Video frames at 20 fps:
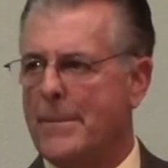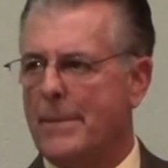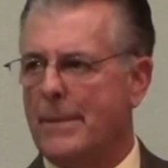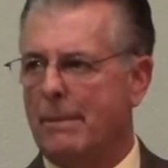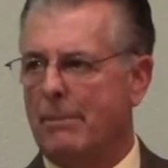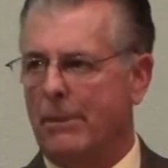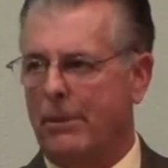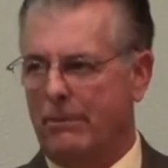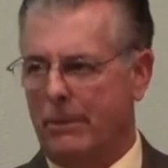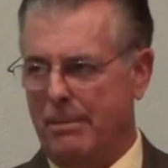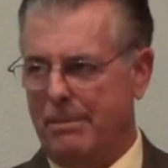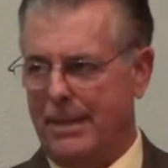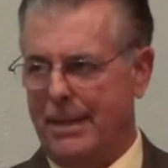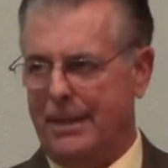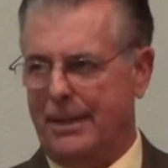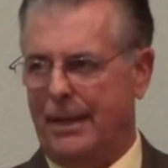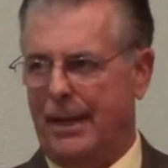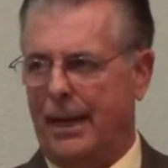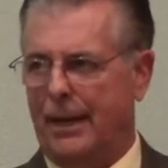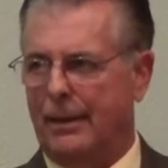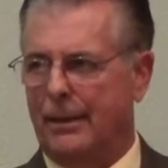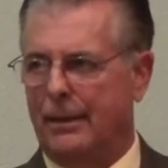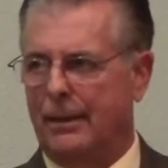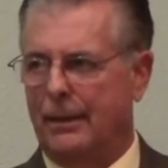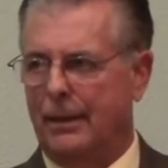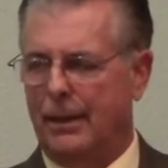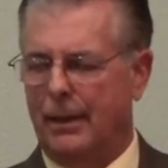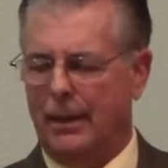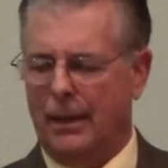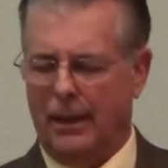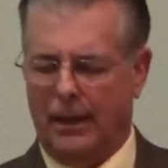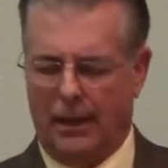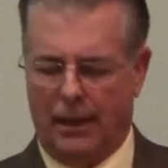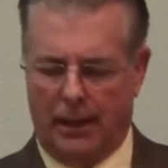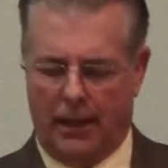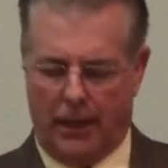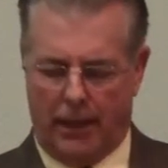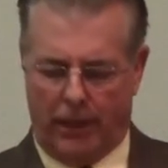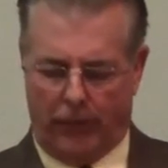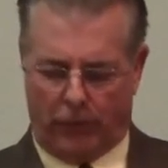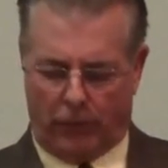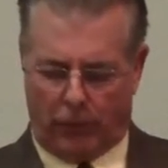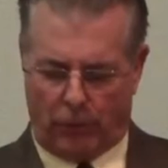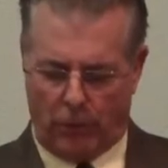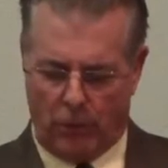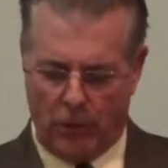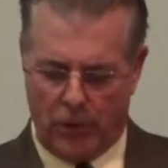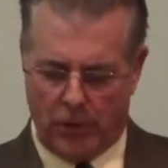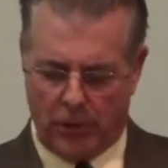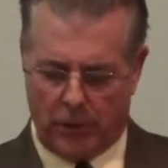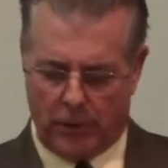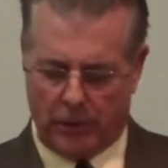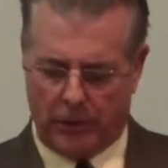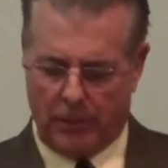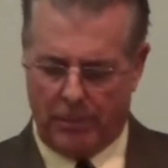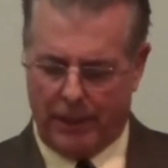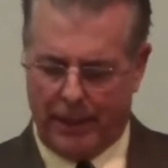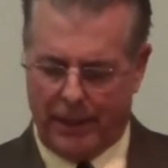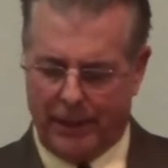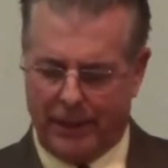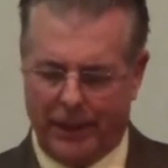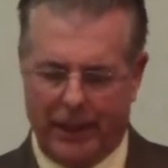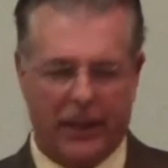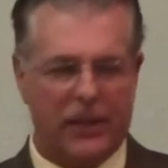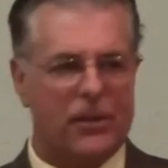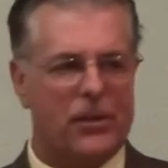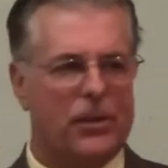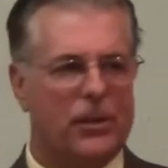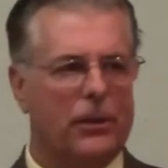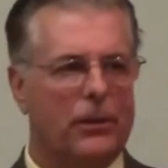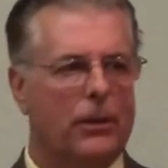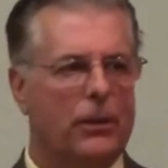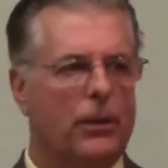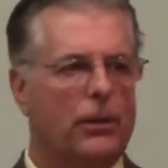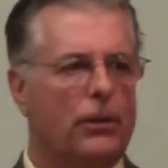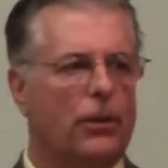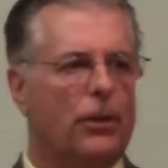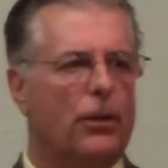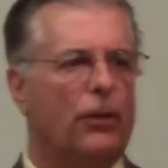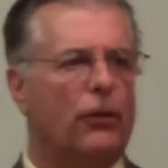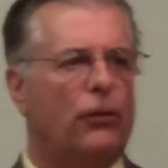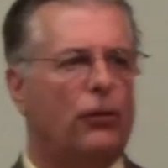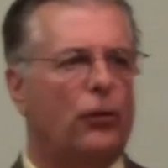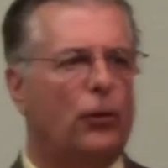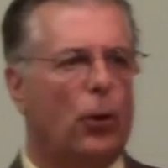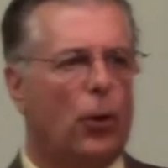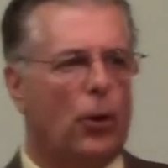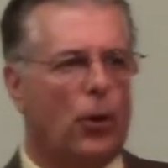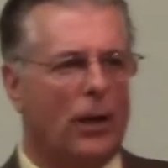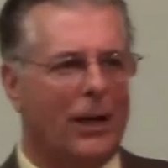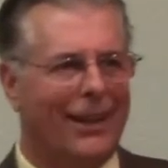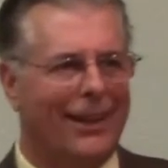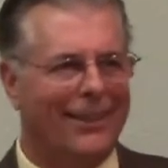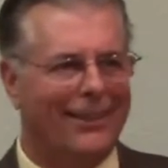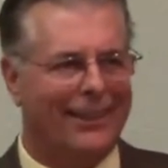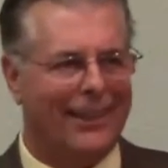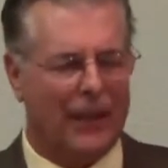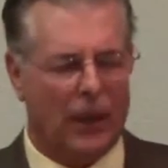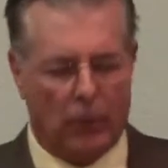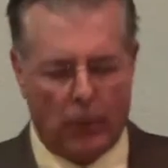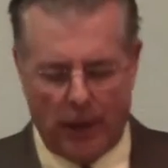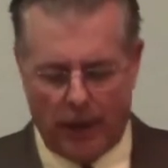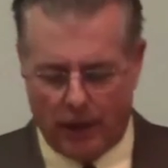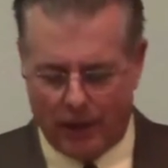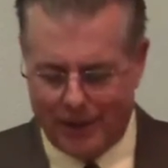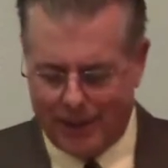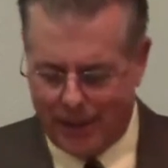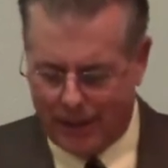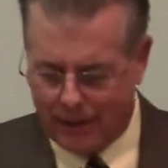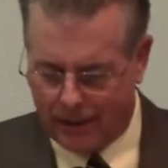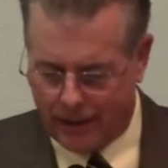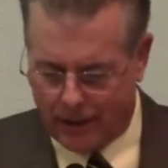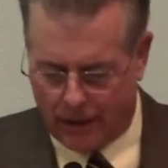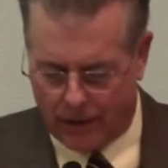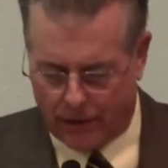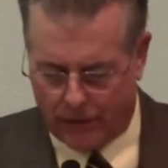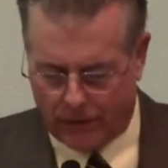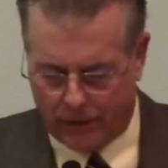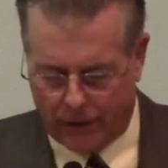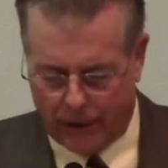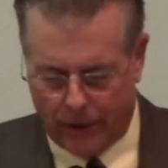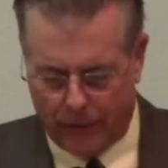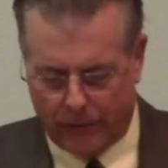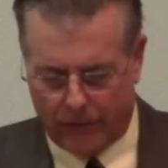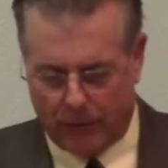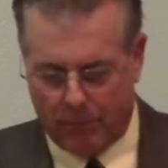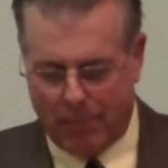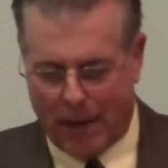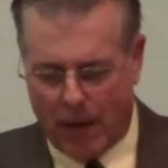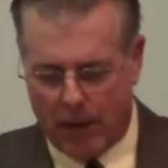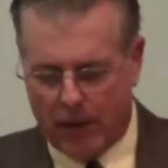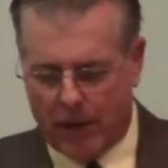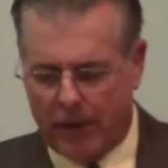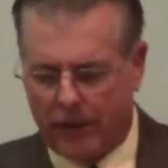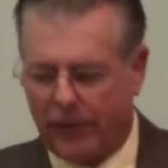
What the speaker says: Let me repeat that. It's crucial to pay attention to the stories that we are telling ourselves, about